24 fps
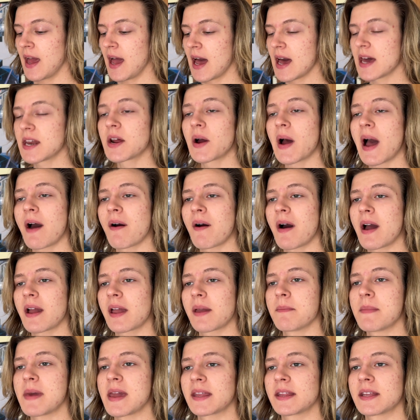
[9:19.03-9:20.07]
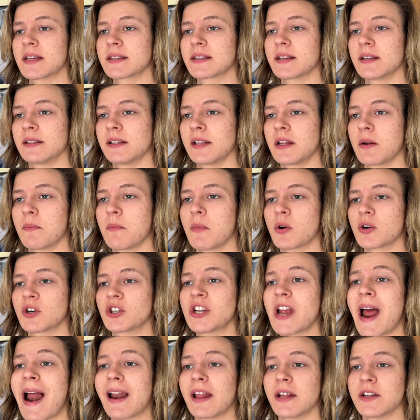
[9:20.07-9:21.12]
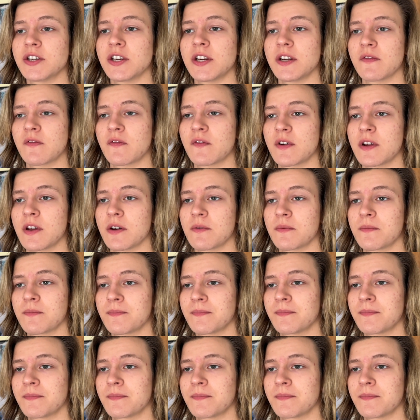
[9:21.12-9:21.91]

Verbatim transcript: know how I can make this a little more challenging for you.